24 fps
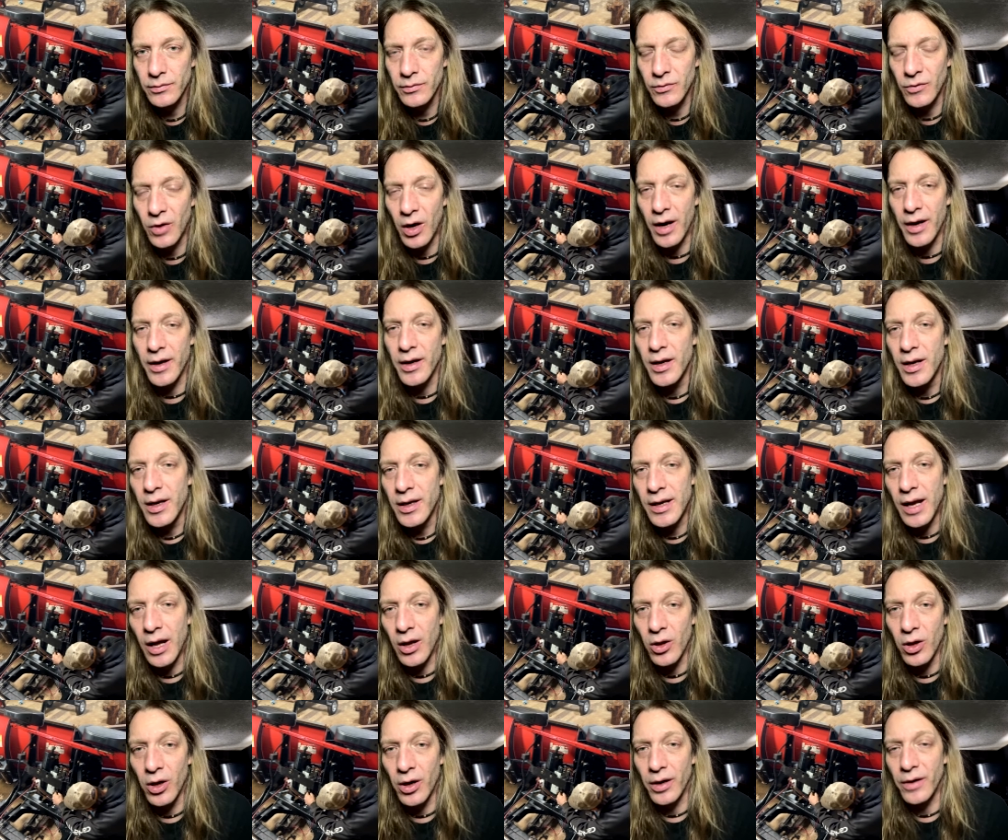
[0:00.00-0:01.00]
Right.
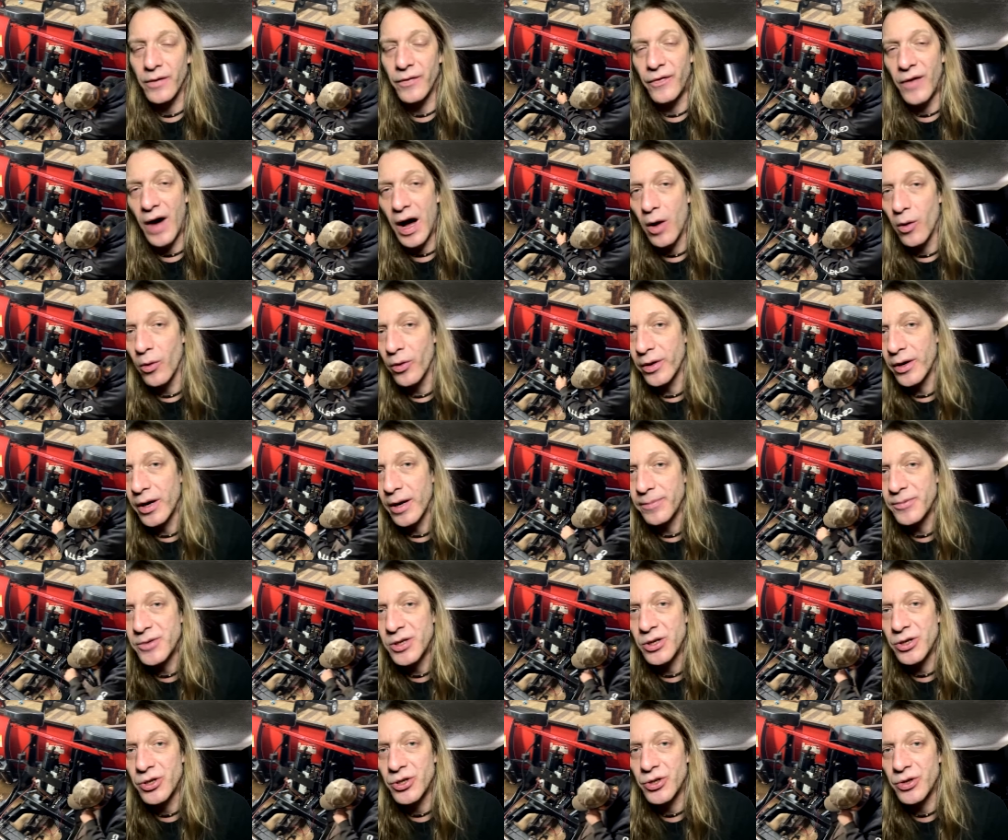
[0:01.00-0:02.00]
Now look, follow it up
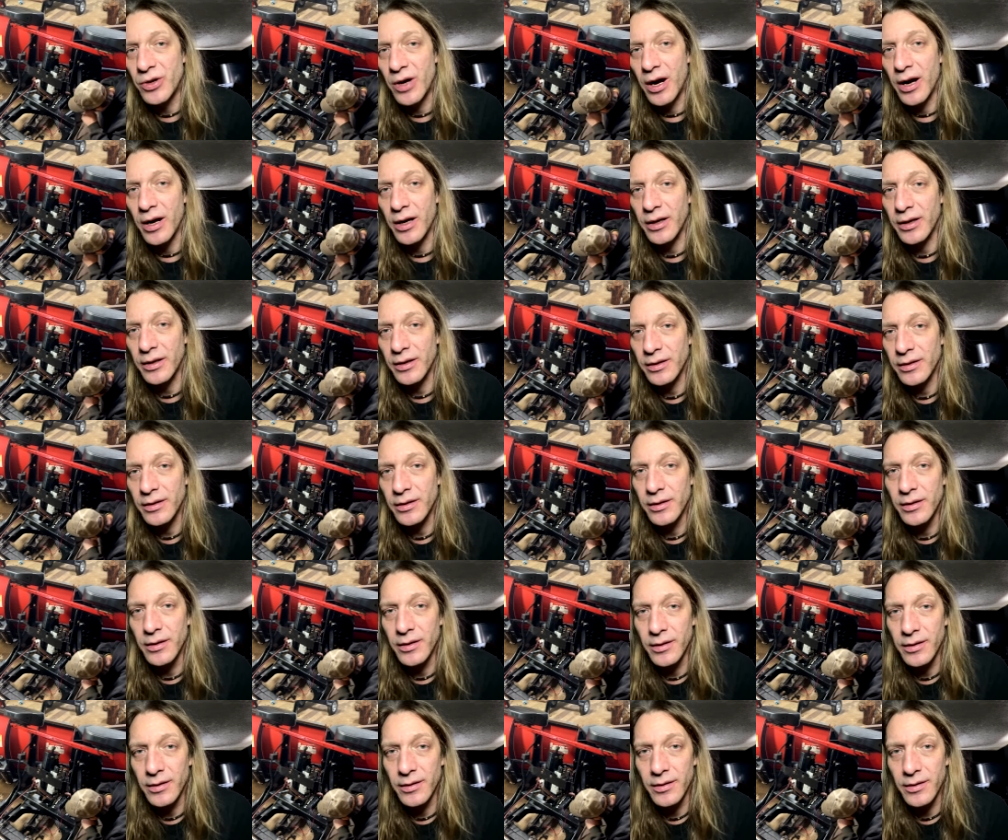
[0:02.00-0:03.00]
to your truck.
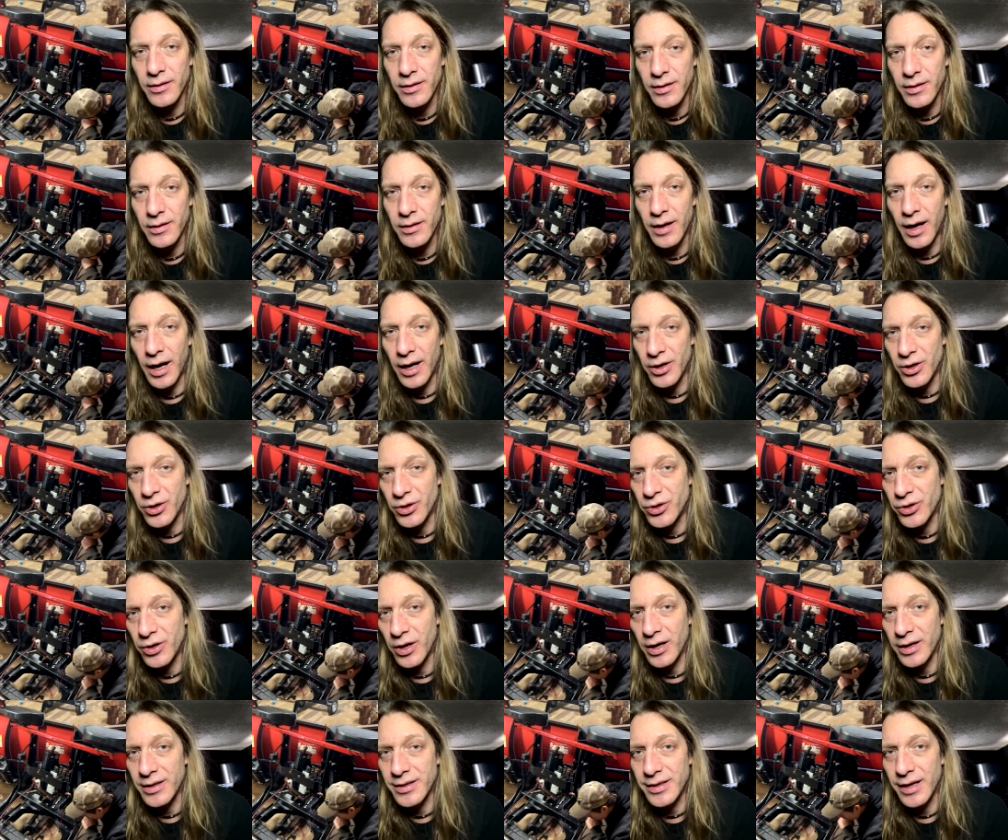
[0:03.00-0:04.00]
On your
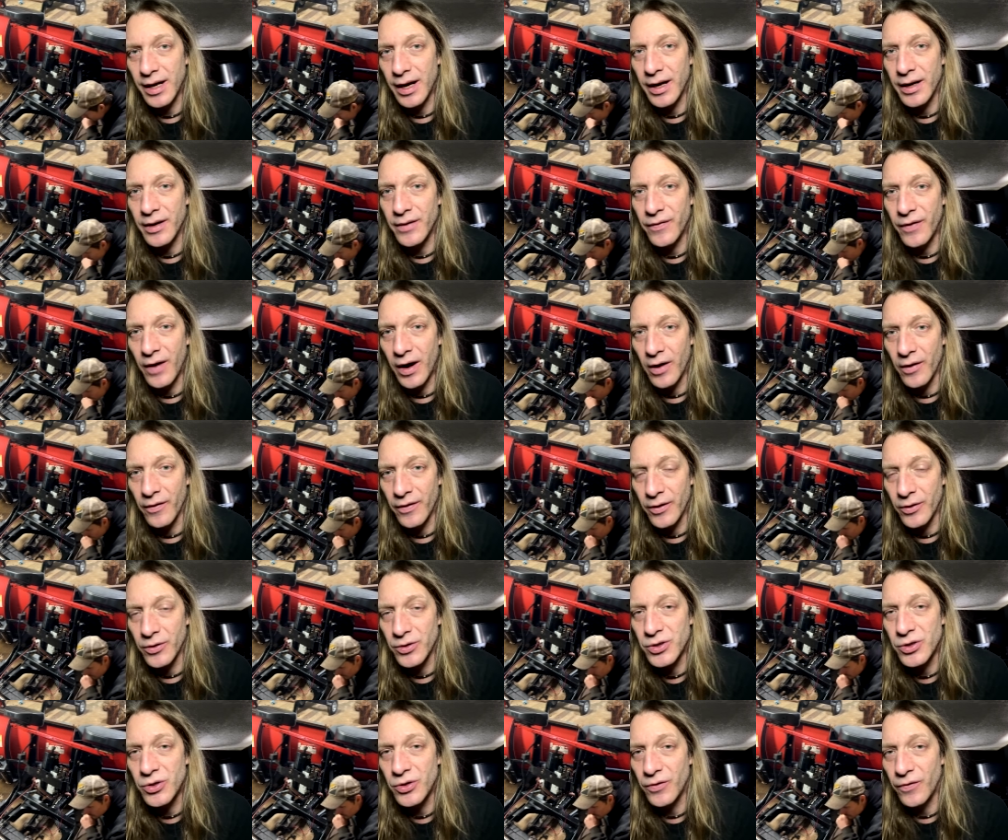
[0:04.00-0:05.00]
truck side, follow
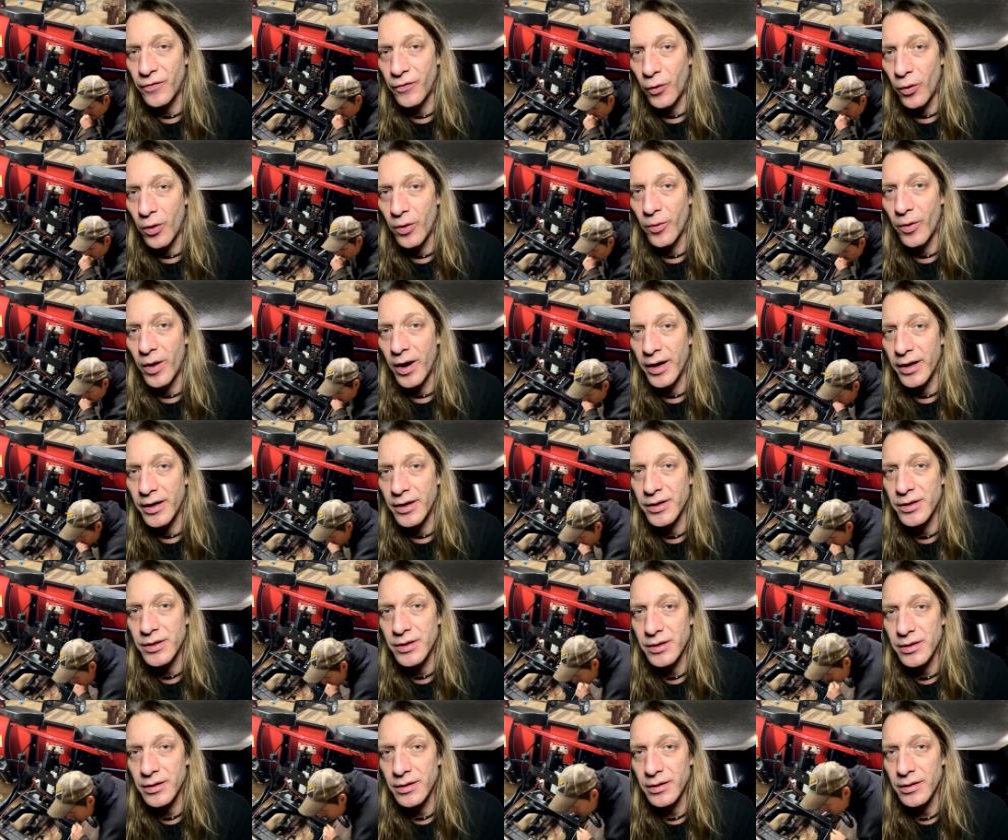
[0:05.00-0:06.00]
those 4
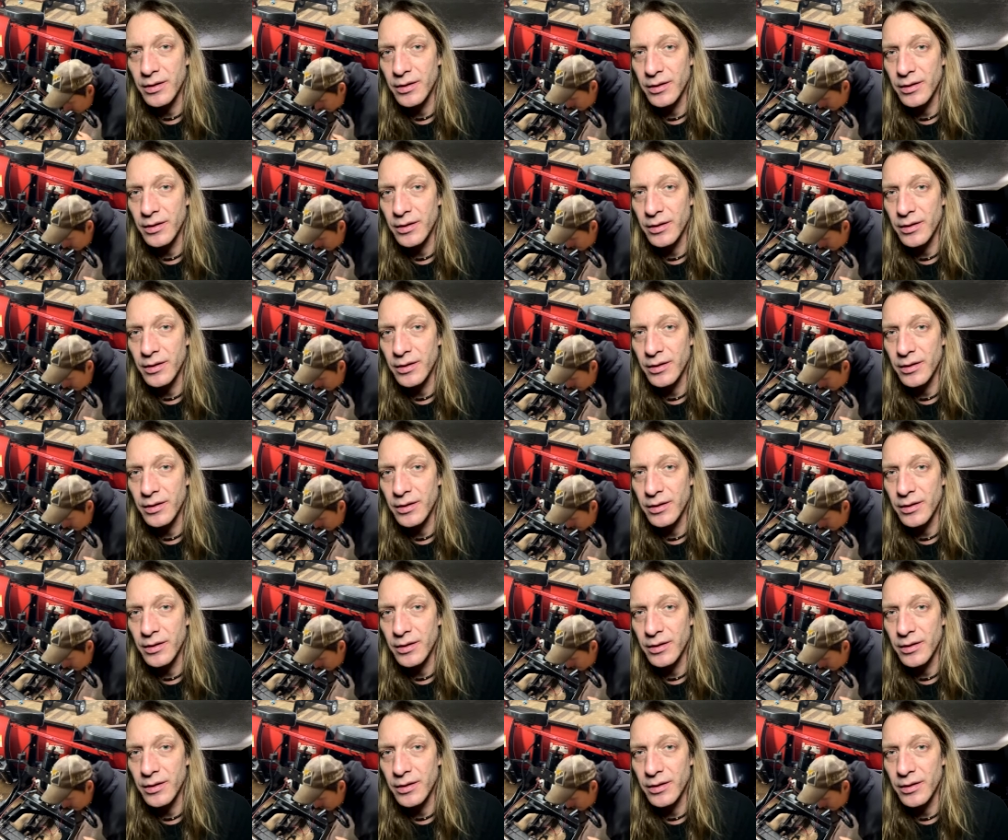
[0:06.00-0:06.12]
wires.